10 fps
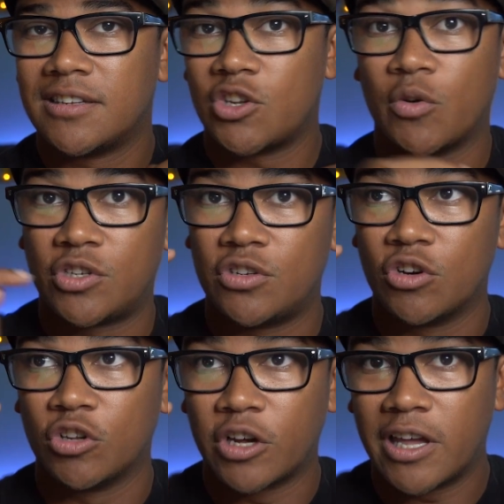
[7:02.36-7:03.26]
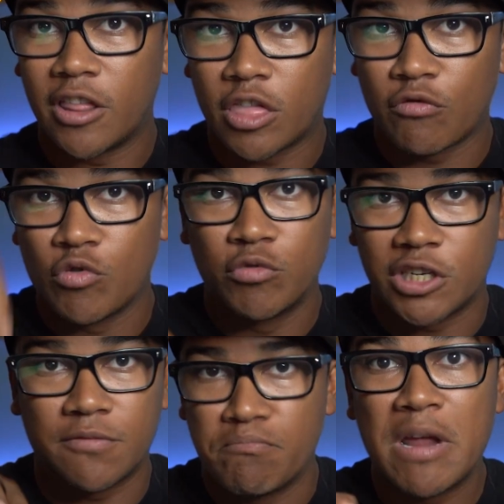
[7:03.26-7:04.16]
So you're looking through
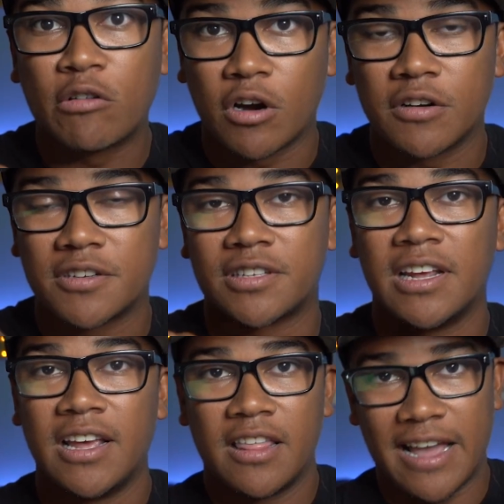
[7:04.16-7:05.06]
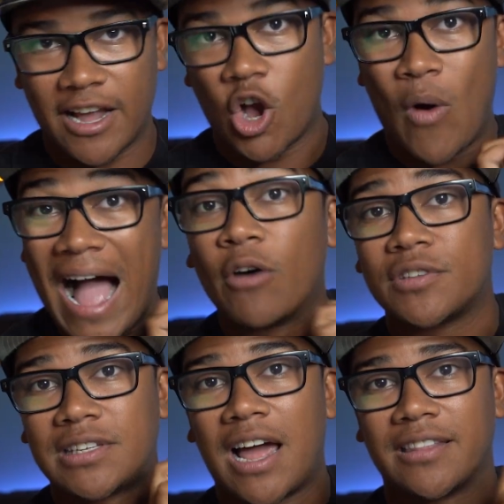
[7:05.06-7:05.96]
just mirrors that go
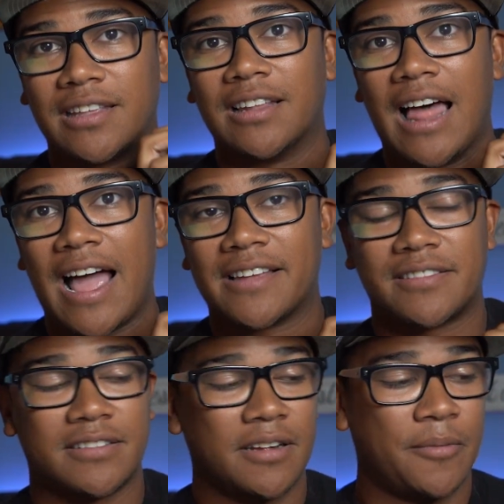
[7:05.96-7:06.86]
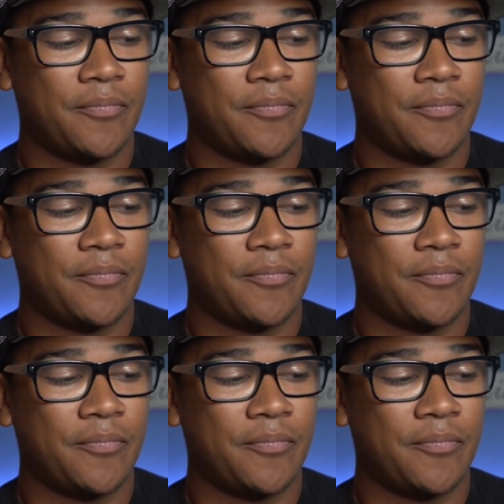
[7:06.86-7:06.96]
outside the glass.